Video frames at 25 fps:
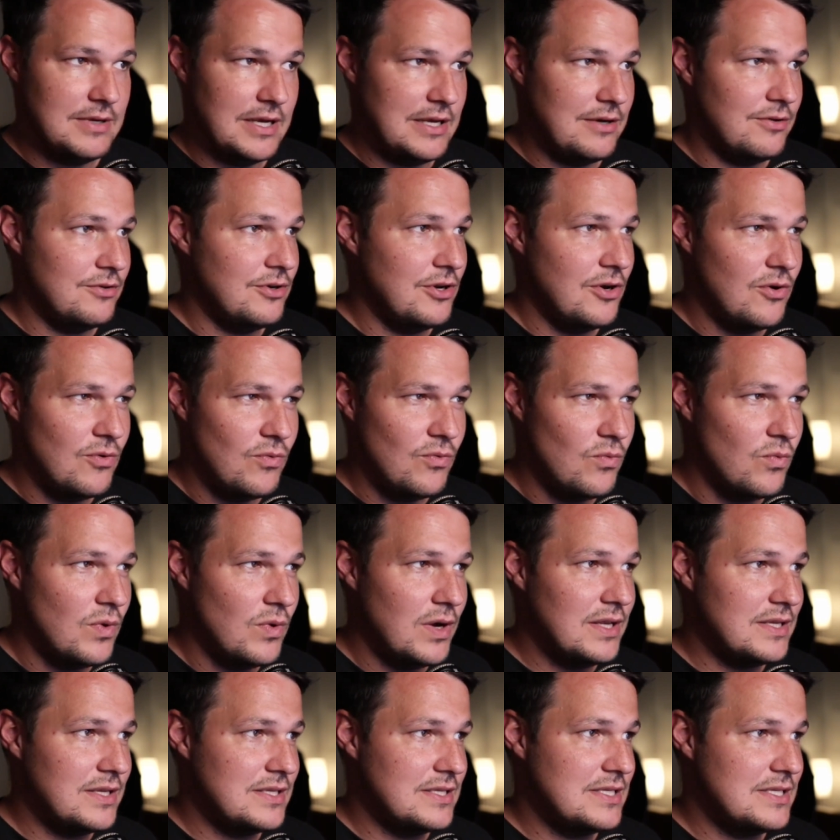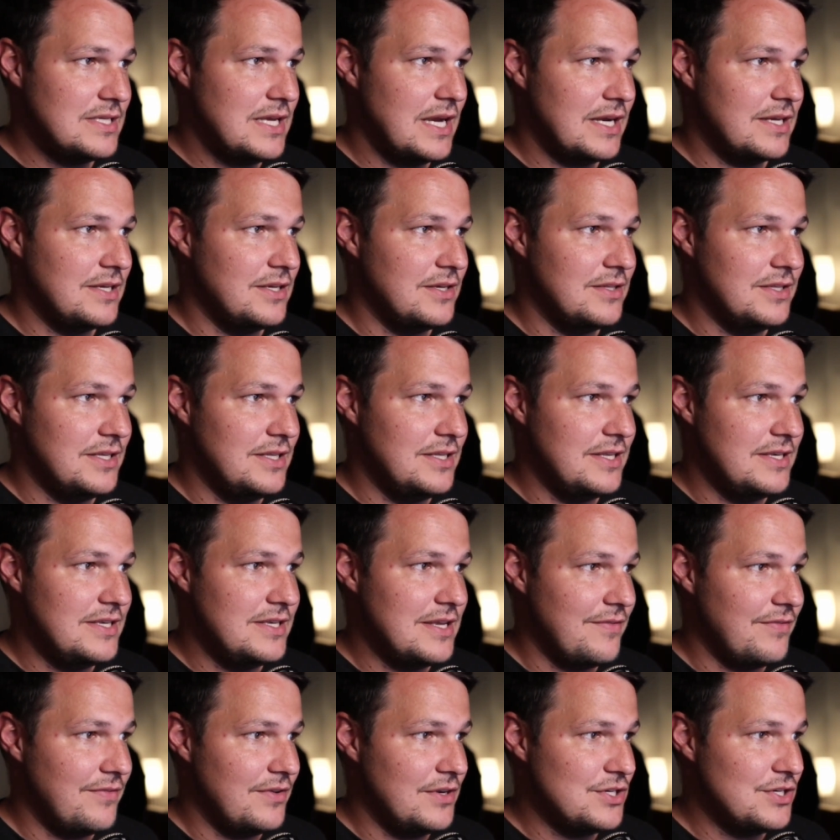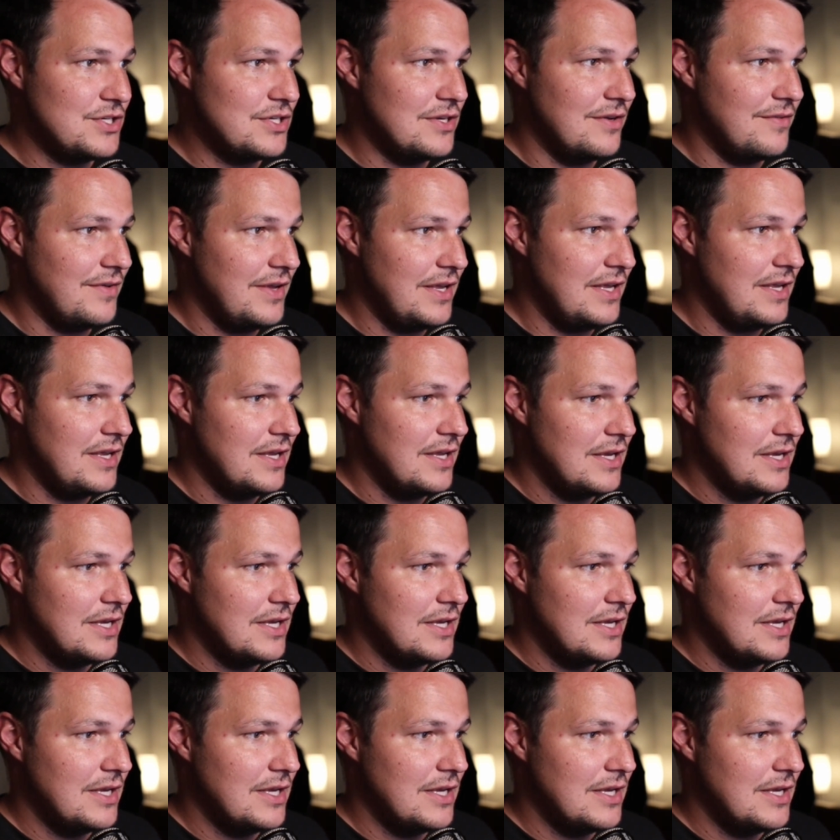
I don't know what technically the definition of a